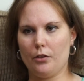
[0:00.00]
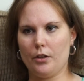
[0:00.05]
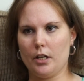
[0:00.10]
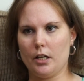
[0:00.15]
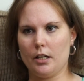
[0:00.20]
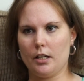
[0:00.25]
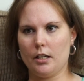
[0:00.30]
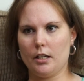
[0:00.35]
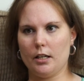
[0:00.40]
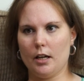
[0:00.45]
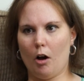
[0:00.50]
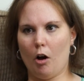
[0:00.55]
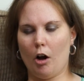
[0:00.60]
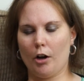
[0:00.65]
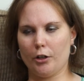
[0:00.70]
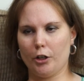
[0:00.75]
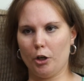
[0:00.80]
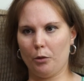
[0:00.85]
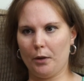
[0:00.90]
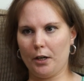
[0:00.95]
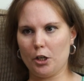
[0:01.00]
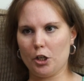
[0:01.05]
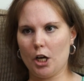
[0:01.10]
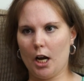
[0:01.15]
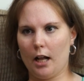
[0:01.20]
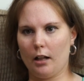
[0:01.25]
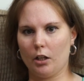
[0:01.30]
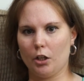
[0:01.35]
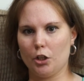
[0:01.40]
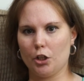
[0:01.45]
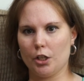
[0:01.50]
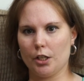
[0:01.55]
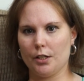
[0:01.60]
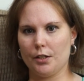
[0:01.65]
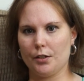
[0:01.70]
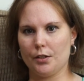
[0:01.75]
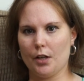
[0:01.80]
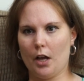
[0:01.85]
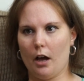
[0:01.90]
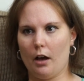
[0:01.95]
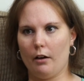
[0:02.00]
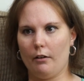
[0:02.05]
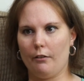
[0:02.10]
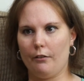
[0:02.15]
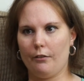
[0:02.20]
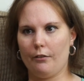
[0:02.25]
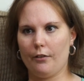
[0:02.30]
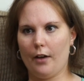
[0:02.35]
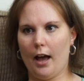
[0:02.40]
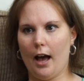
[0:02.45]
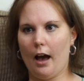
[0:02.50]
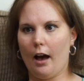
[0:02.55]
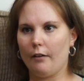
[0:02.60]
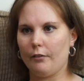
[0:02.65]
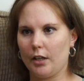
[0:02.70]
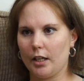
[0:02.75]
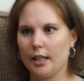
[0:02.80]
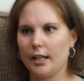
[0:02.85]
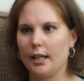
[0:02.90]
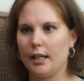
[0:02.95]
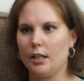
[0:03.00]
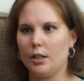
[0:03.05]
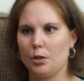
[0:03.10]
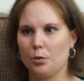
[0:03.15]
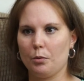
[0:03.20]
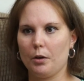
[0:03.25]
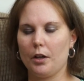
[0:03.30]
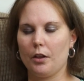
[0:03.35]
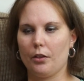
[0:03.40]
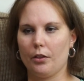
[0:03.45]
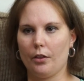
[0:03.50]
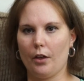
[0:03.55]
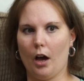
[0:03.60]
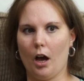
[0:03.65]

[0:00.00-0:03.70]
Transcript: the ongoing challenges of having kids with,